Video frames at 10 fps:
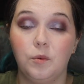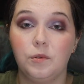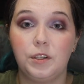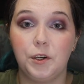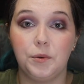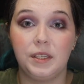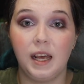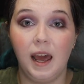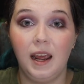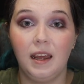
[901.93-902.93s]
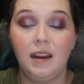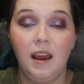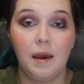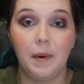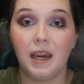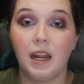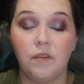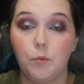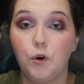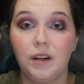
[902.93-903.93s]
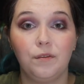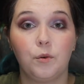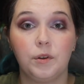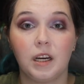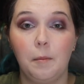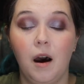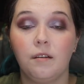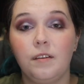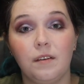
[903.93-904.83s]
want to set it and make it even more difficult to come off.